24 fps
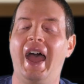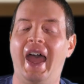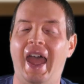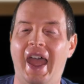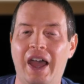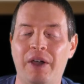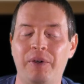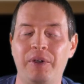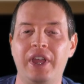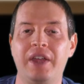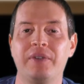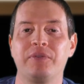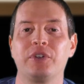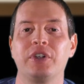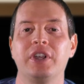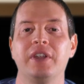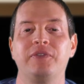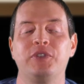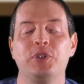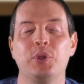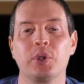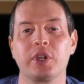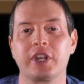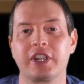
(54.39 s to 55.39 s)
However,
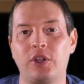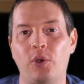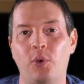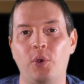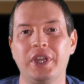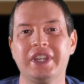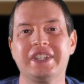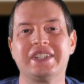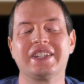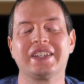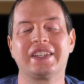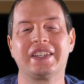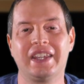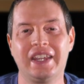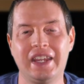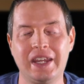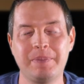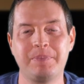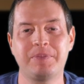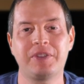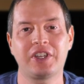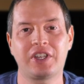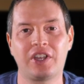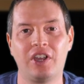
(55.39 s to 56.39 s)
if you are going to
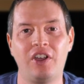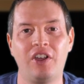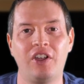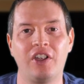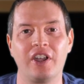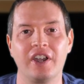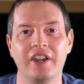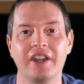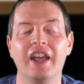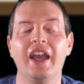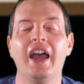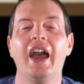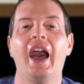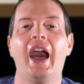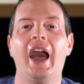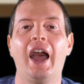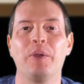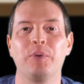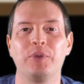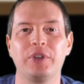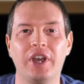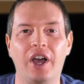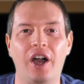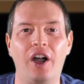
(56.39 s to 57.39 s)
keep the card, I
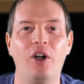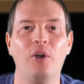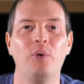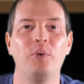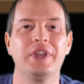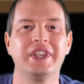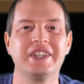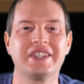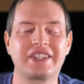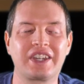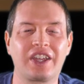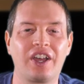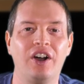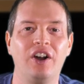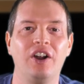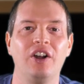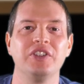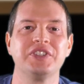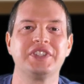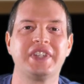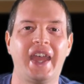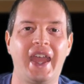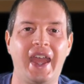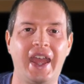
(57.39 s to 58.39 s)
would always
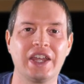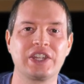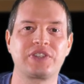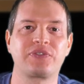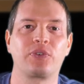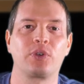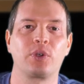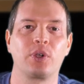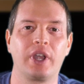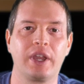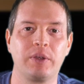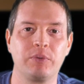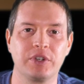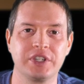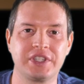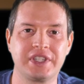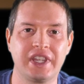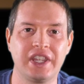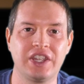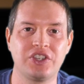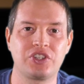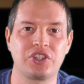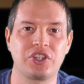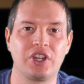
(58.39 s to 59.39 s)
call to ask for a
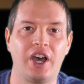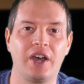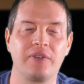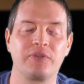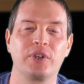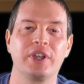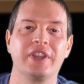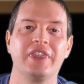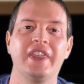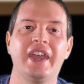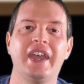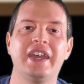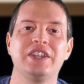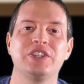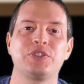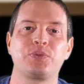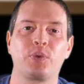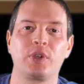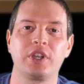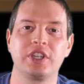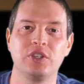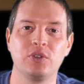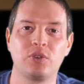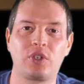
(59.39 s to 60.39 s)
retention offer, and that is
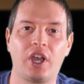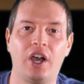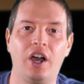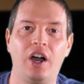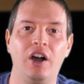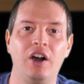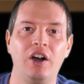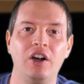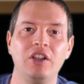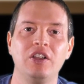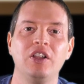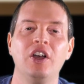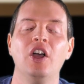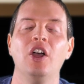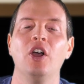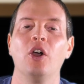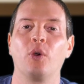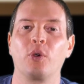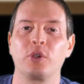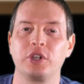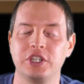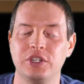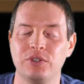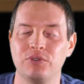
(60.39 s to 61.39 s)
where you call
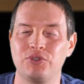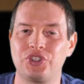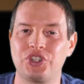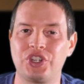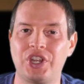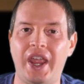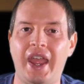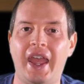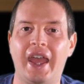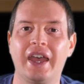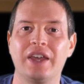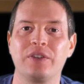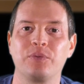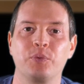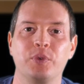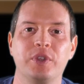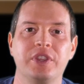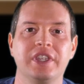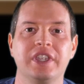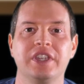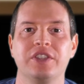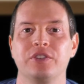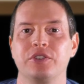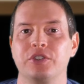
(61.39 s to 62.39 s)
or you chat
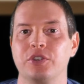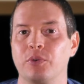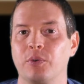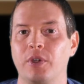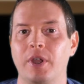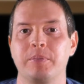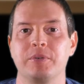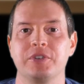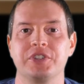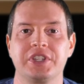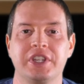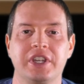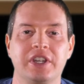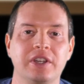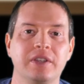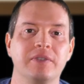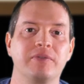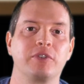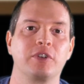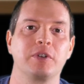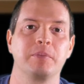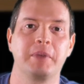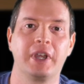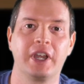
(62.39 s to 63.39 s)
with either your representative
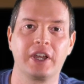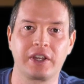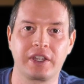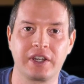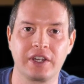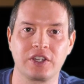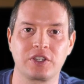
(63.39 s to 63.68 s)
for American